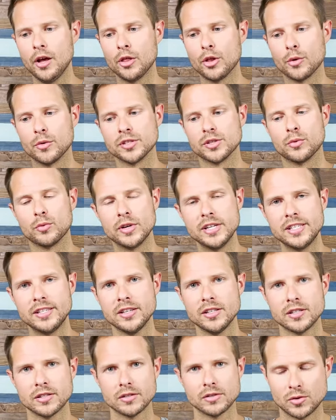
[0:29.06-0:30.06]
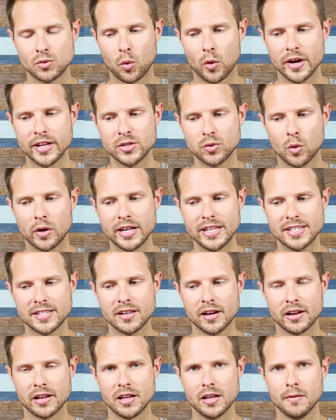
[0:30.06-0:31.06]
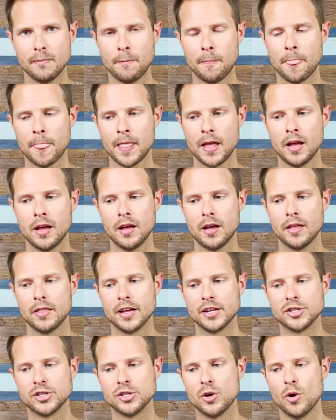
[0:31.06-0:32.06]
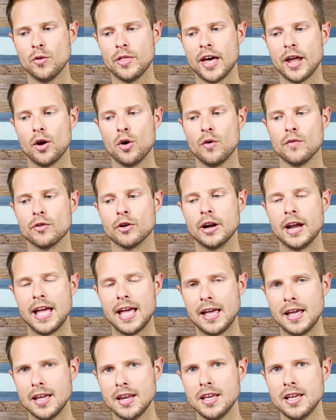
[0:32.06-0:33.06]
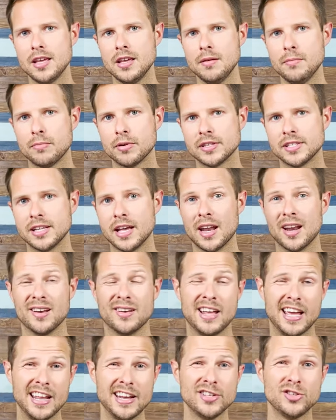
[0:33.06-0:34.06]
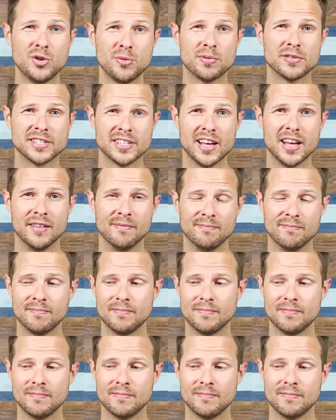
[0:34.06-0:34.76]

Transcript: There was a recent 2020 study that showed that over 80%, 82%,